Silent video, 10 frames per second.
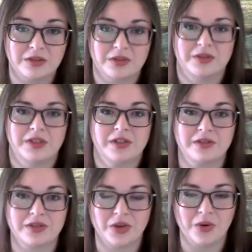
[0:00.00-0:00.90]
was like,
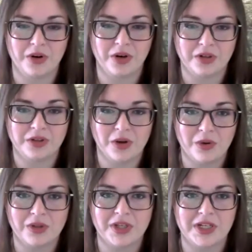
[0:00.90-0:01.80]
score,
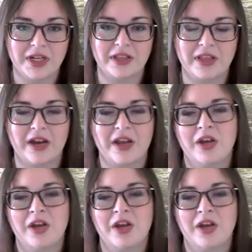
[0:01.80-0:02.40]
totally taking that.